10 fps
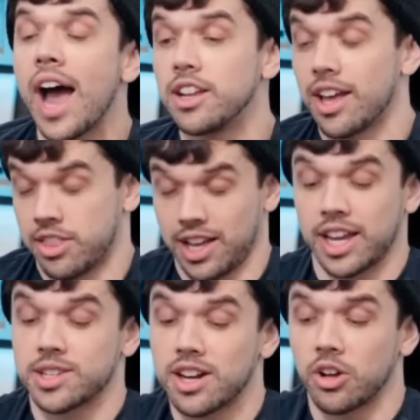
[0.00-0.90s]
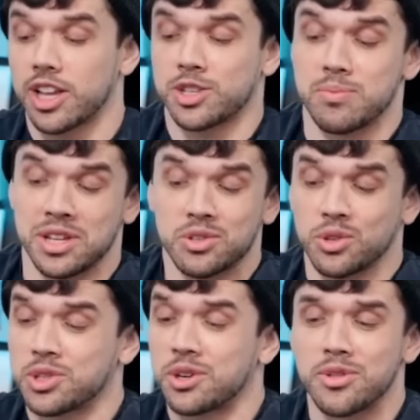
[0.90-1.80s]
Like I said, I'll get some
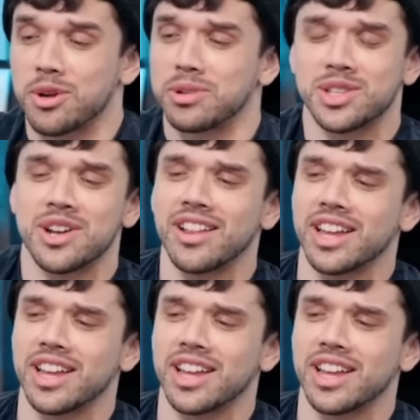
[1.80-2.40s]
insults here or there, but it's not